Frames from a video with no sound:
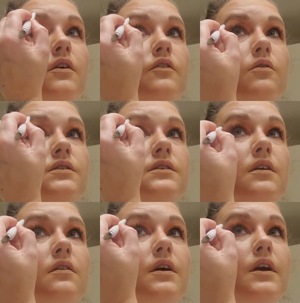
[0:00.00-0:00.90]
So it's
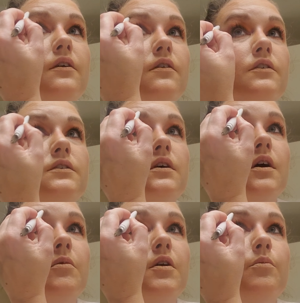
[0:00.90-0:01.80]
the leaders
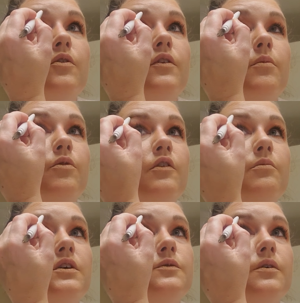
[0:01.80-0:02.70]
coming up with the
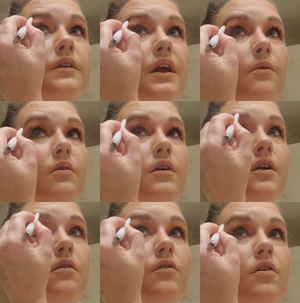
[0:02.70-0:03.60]
improvements when they
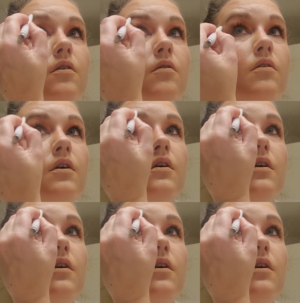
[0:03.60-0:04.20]
really don't know